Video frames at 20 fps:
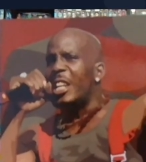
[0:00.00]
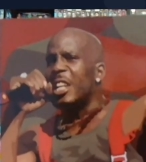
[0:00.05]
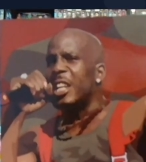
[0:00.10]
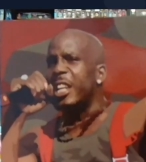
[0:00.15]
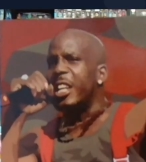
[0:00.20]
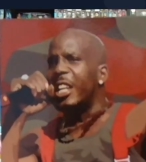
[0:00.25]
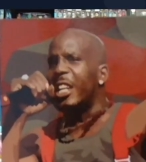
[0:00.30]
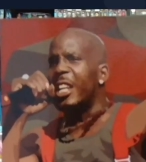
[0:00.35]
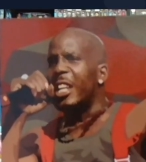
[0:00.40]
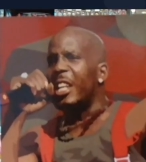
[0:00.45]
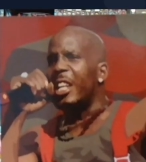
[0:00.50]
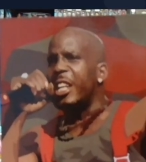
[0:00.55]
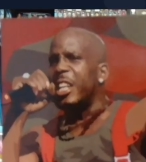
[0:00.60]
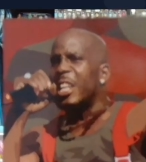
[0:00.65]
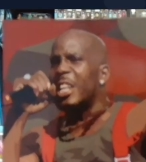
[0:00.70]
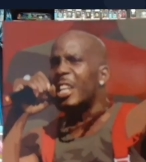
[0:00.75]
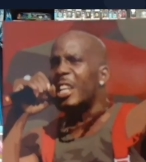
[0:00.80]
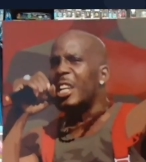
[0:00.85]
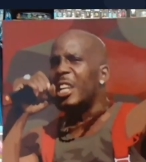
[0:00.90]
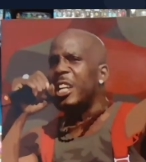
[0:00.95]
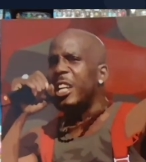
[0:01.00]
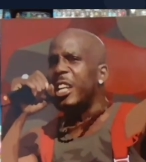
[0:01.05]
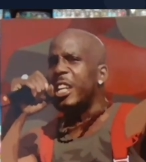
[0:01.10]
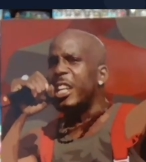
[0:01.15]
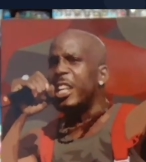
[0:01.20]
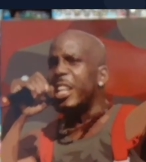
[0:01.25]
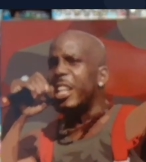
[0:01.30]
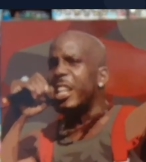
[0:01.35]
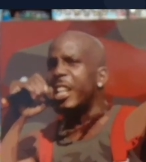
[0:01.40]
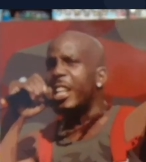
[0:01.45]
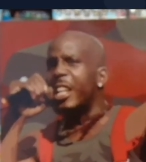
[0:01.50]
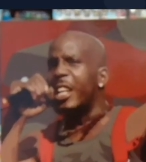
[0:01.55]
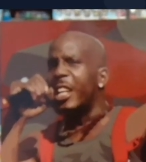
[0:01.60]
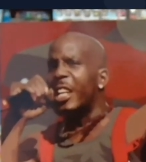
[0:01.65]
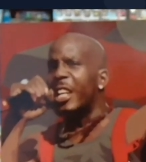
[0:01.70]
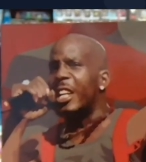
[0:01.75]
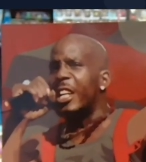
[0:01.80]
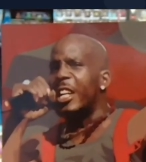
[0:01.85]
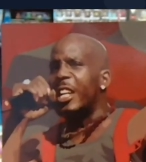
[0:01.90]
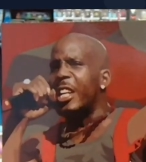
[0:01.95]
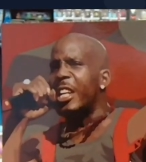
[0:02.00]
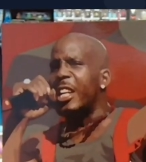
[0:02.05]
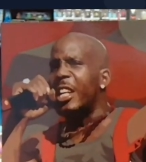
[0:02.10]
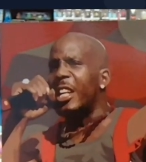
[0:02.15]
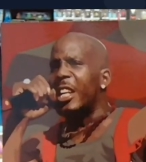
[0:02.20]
No one is speaking in this clip.